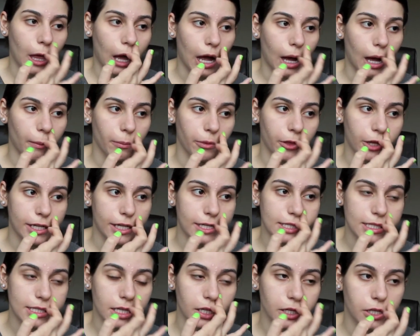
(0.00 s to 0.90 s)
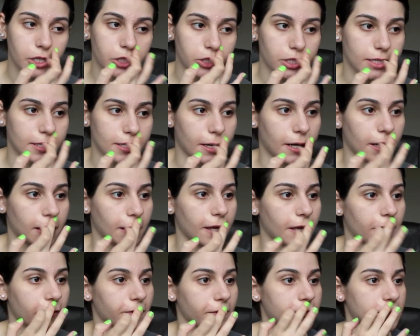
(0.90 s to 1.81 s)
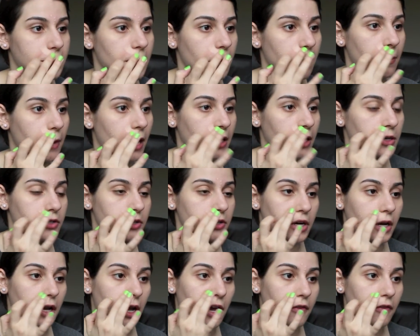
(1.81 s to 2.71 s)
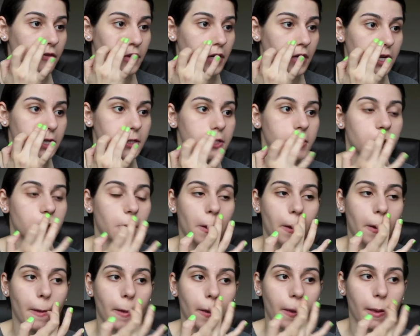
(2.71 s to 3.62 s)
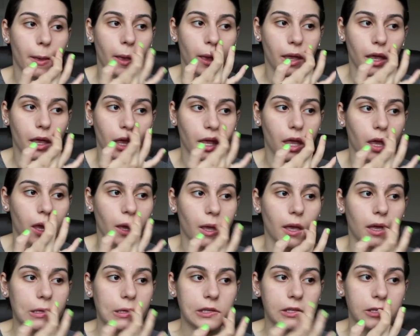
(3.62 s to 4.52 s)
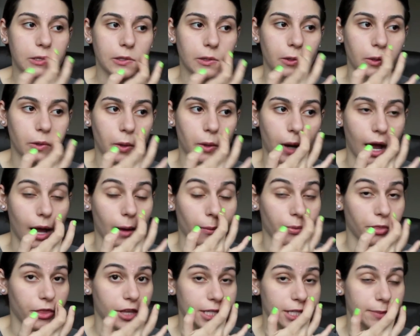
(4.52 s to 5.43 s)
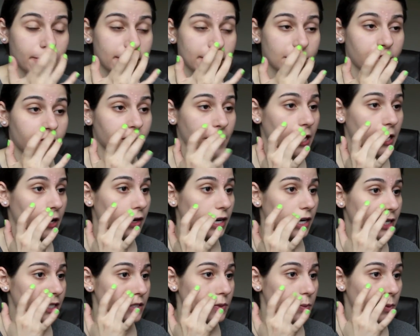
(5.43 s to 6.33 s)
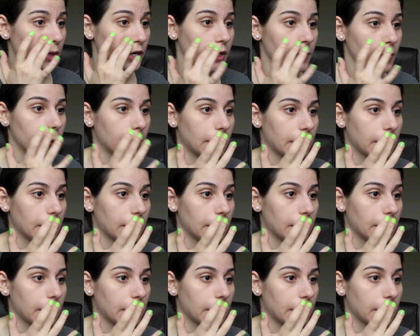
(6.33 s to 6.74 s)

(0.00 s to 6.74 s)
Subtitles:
The concealer is just going to give some extra coverage to the specific areas where you